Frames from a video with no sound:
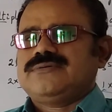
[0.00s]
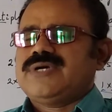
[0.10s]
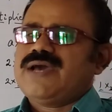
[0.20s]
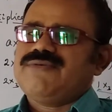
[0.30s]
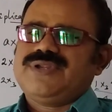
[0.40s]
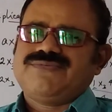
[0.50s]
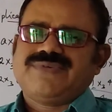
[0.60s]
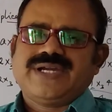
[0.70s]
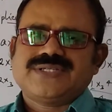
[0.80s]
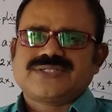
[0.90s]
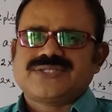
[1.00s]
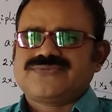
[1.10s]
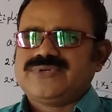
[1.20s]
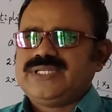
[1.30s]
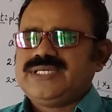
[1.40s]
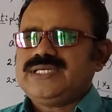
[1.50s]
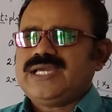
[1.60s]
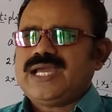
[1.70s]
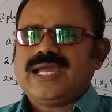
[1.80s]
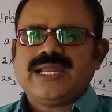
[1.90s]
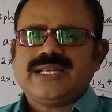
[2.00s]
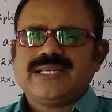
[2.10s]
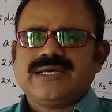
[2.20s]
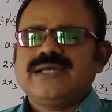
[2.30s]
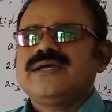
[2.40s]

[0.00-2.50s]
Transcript: We have verified successfully, and